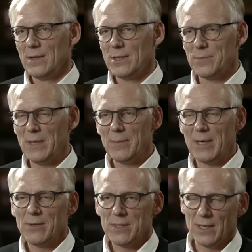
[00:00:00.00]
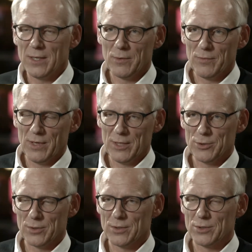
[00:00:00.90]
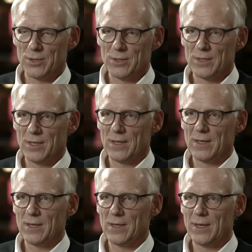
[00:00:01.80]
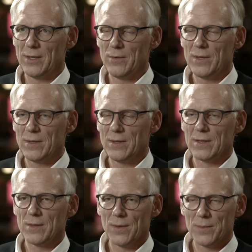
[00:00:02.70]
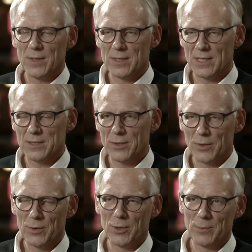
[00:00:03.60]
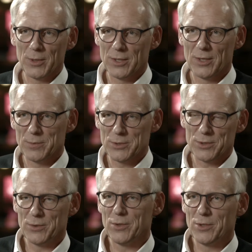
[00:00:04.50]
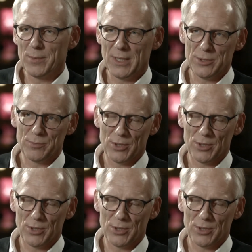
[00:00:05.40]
Speaking about design qualification, John, I know that something is actually going on when it comes to combination